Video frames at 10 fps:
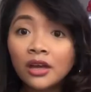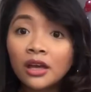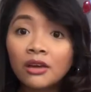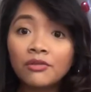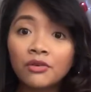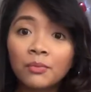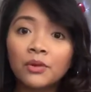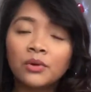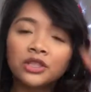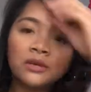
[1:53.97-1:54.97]
If you've
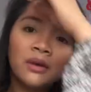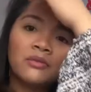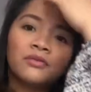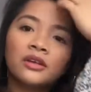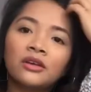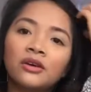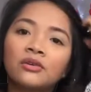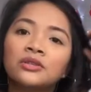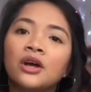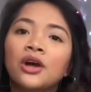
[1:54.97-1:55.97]
been watching my
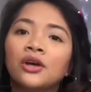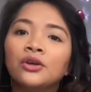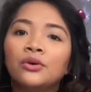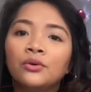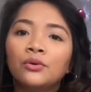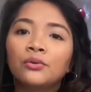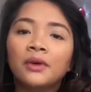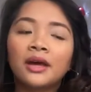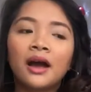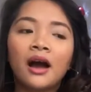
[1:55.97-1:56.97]
videos, you
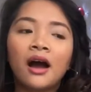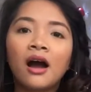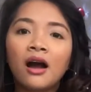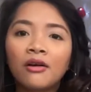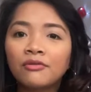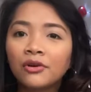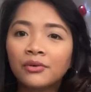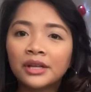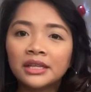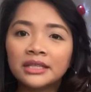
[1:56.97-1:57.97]
may have
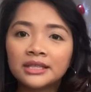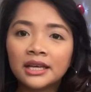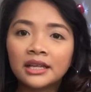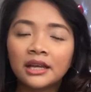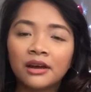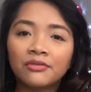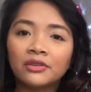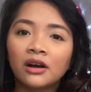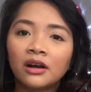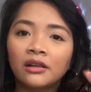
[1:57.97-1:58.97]
already seen that I've
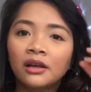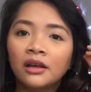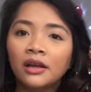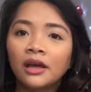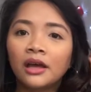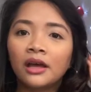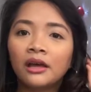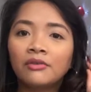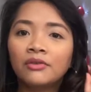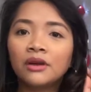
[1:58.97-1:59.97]
done
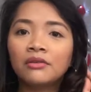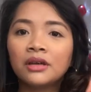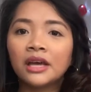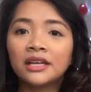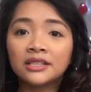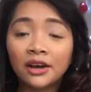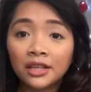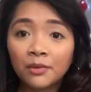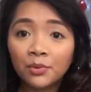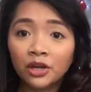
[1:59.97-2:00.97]
a very
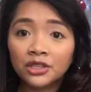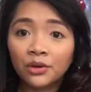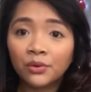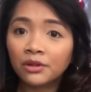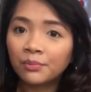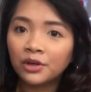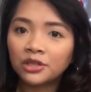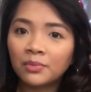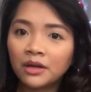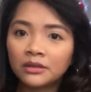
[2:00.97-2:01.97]
exciting project with the
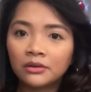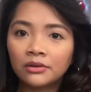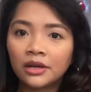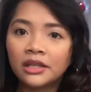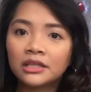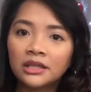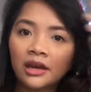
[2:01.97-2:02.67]
Birchbox. Oh, look at this